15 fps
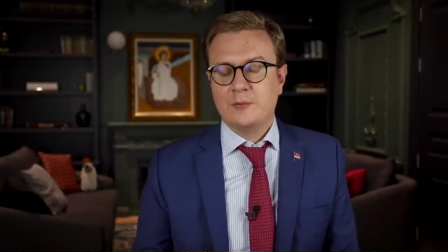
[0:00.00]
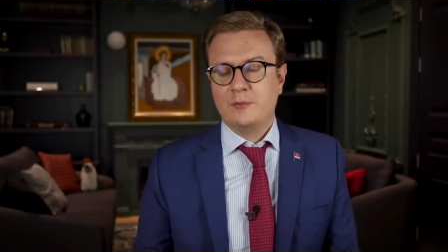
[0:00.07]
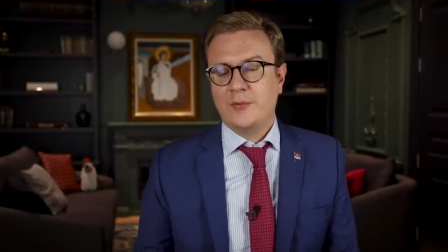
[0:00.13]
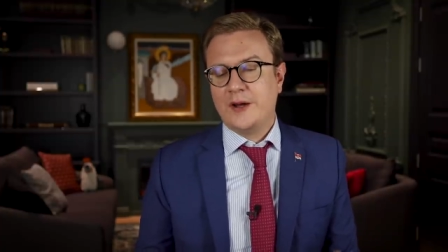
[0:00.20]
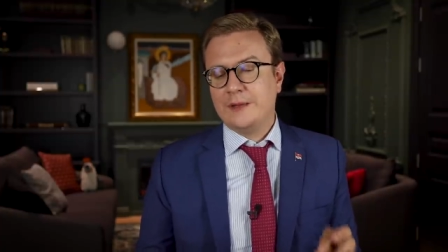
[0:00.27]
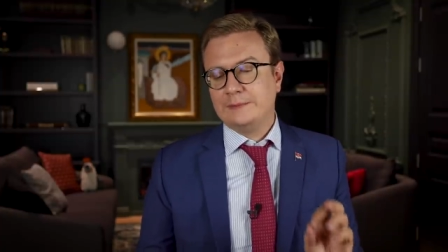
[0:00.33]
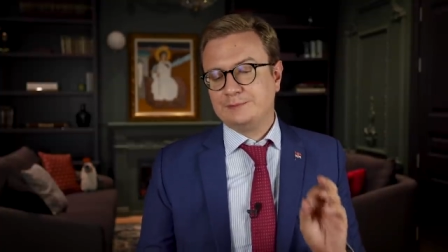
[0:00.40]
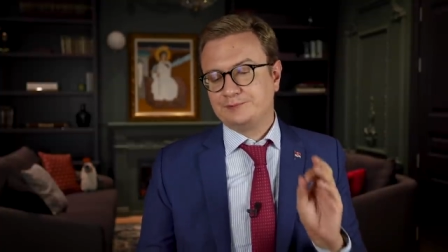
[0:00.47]

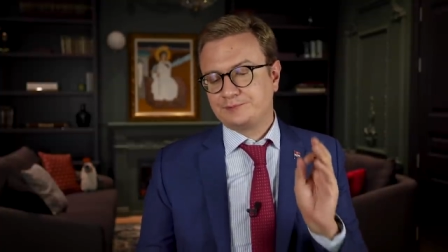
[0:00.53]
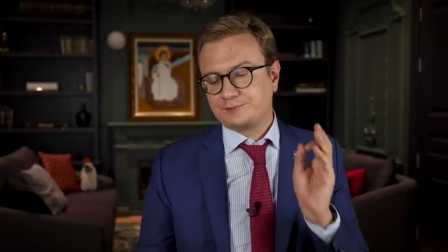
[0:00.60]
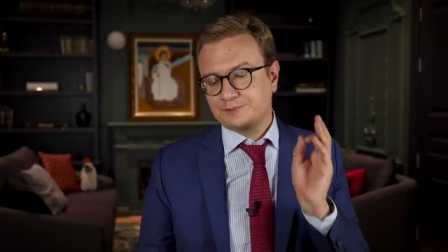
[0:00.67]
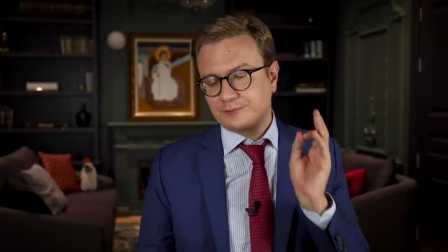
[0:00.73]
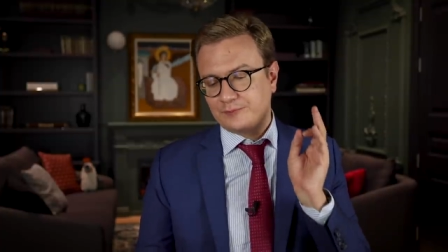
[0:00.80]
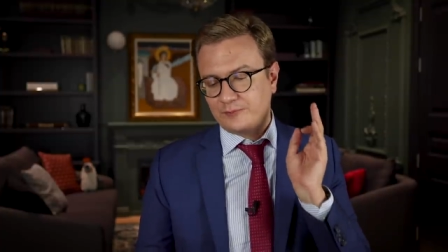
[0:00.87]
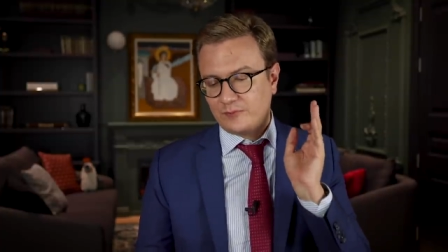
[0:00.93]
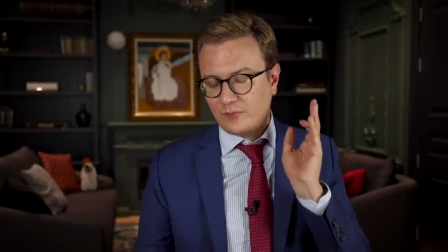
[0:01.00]
But
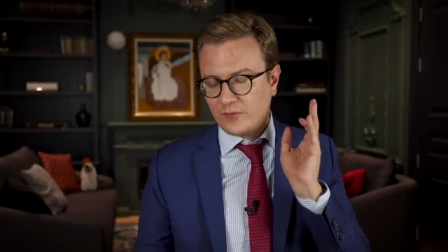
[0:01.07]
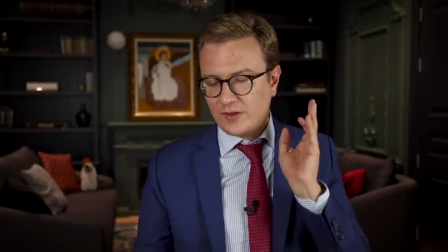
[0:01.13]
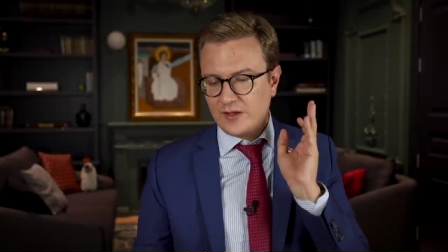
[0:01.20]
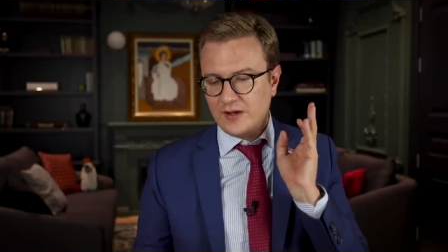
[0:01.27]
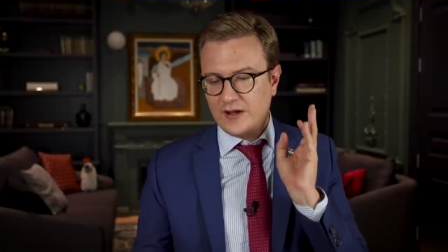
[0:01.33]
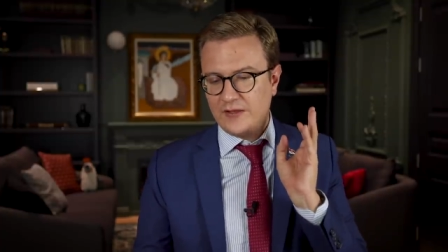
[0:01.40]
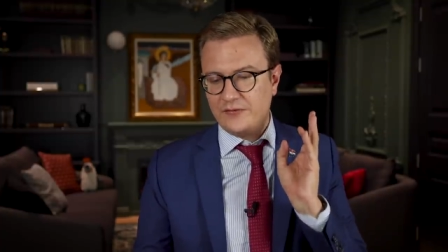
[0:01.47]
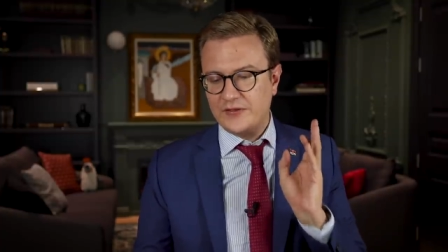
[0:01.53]

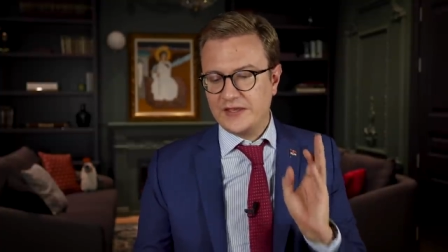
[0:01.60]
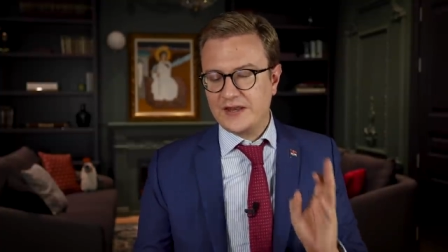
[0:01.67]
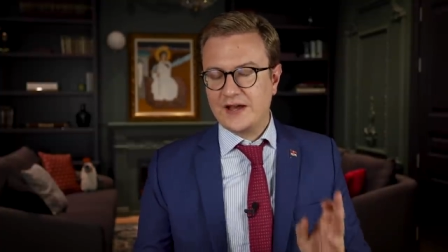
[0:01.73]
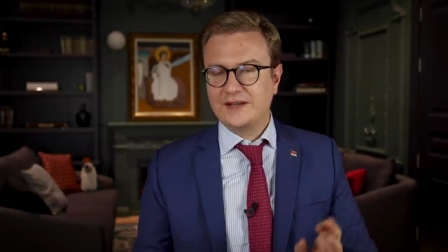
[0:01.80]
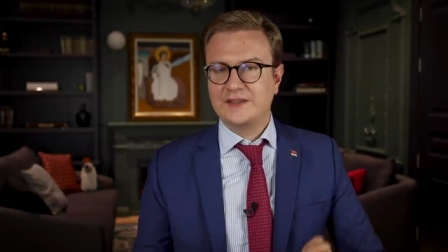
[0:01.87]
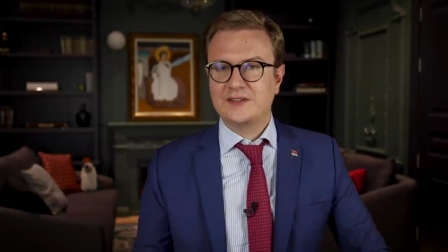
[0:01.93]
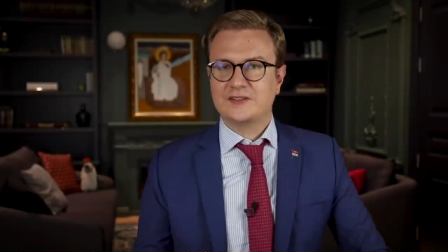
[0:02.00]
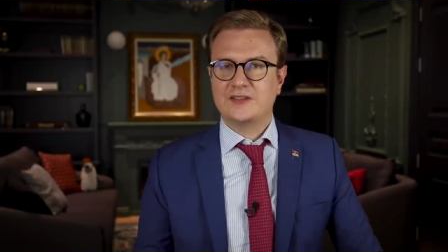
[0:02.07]
the
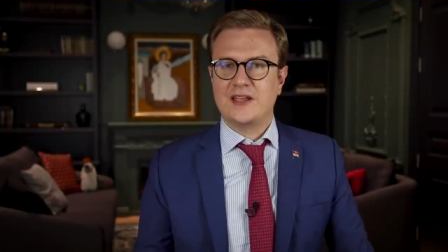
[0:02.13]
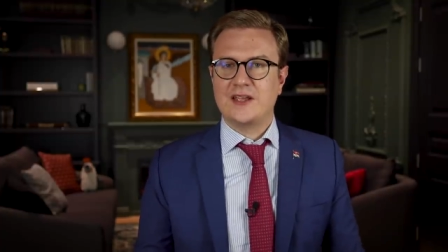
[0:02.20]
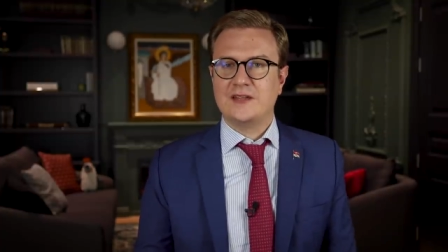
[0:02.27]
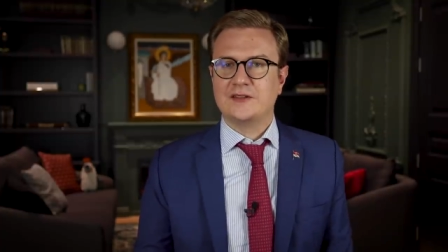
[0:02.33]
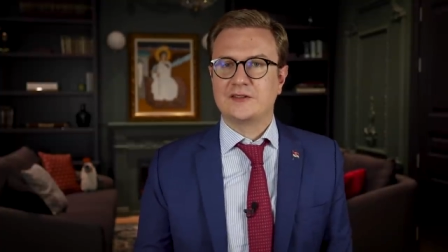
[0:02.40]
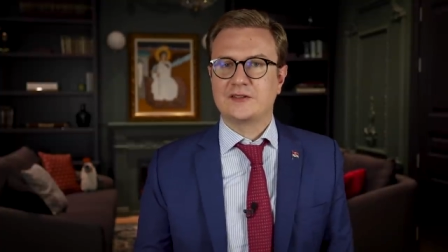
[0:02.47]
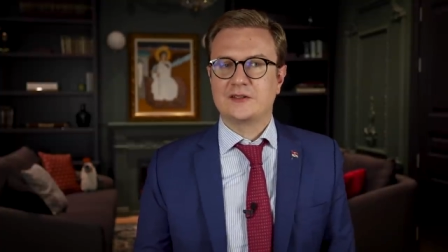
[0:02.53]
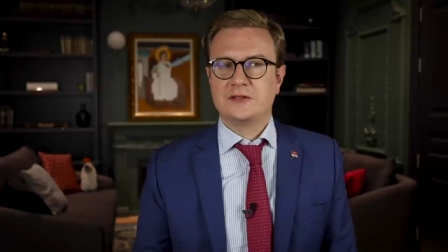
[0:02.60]
United
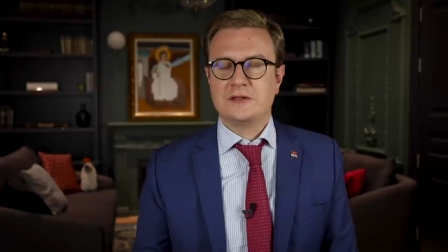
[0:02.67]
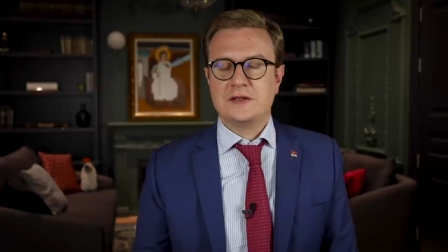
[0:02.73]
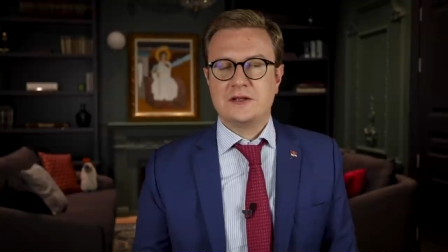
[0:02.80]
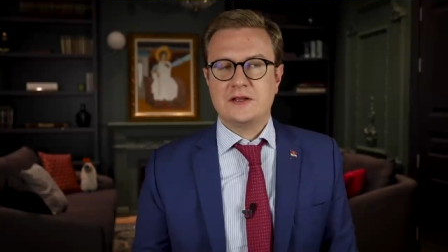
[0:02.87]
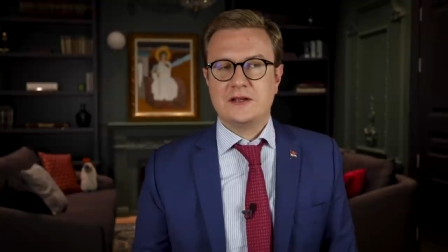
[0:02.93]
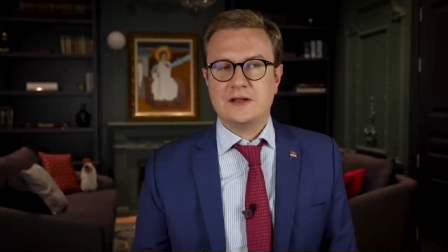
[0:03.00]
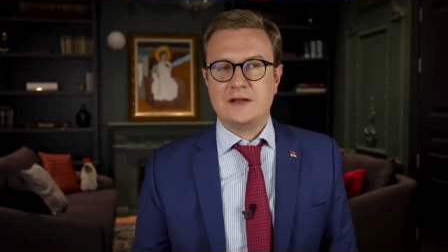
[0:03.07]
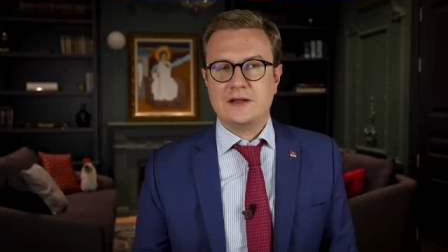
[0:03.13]
States
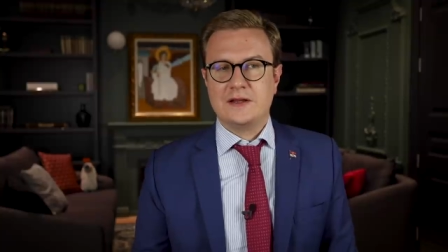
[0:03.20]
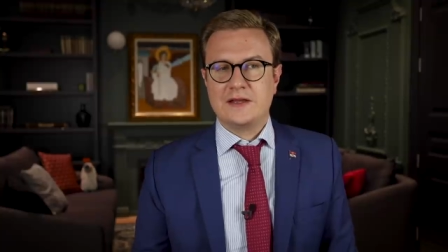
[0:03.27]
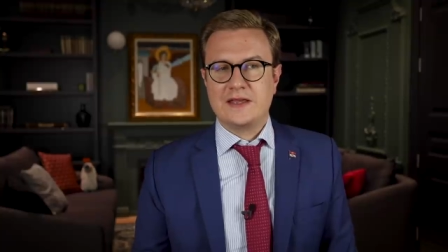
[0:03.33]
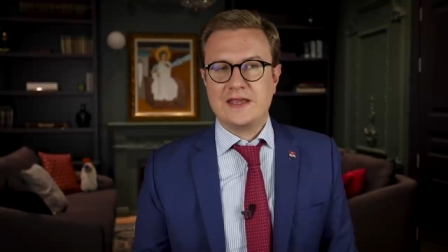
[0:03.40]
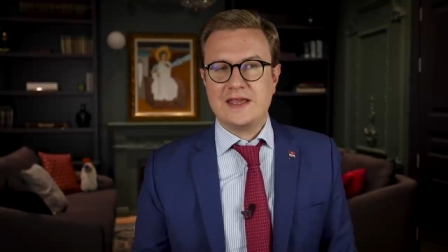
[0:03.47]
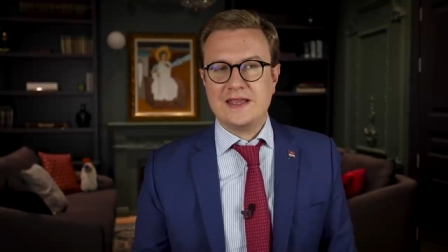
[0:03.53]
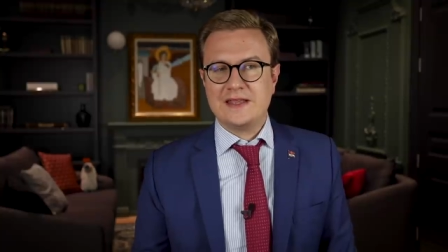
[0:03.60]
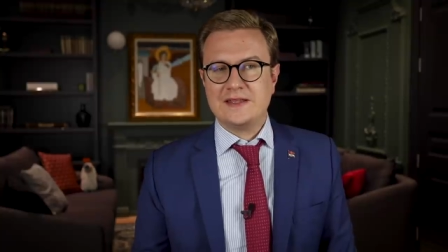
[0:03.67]

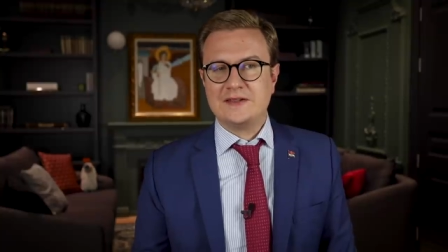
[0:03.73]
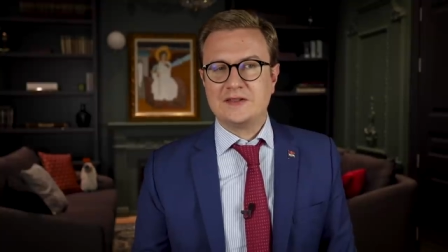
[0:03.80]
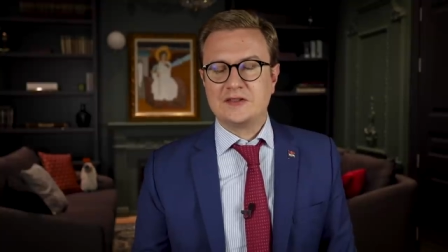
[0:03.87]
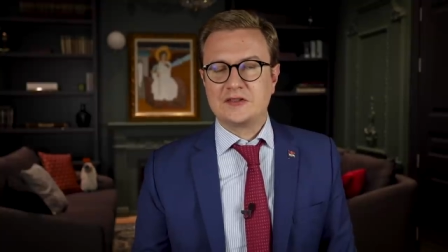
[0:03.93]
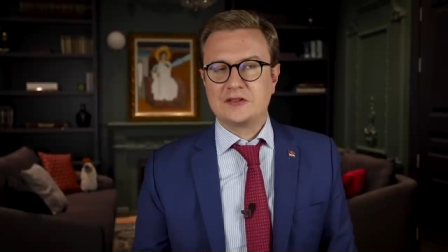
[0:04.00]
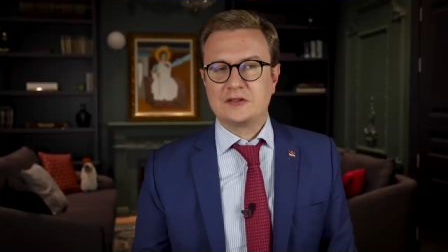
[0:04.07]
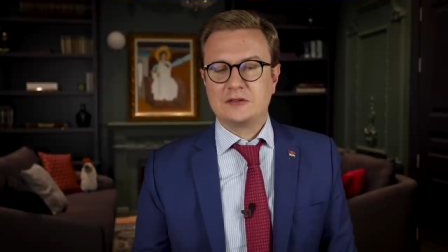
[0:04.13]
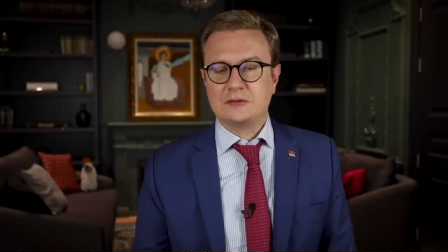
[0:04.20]

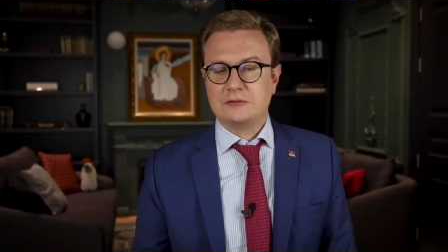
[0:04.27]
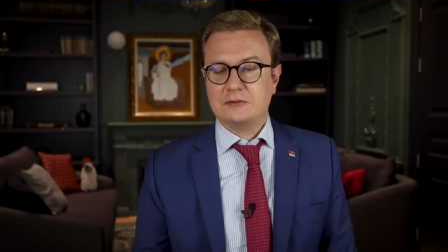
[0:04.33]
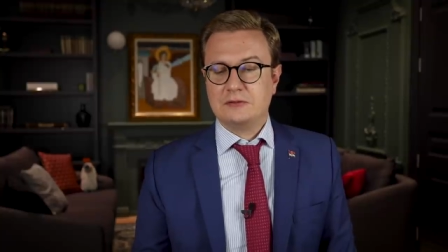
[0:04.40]
is